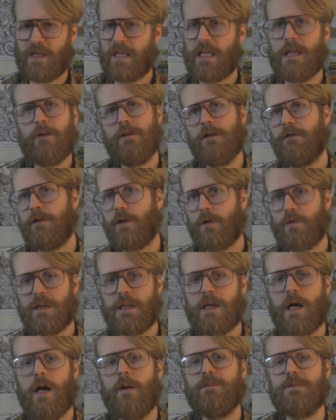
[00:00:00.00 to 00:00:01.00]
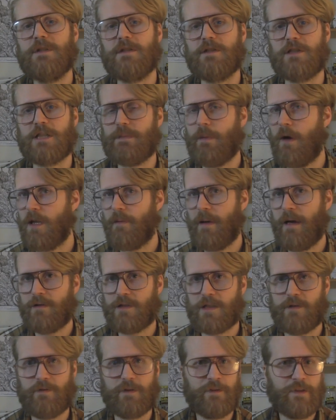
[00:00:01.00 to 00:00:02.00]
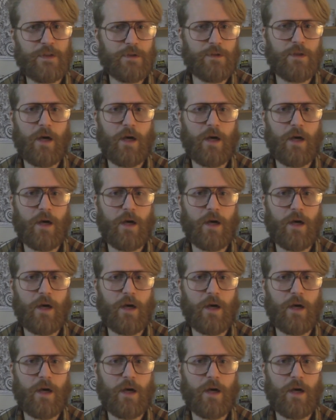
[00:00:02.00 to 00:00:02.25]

even if it only comes in small amounts of a few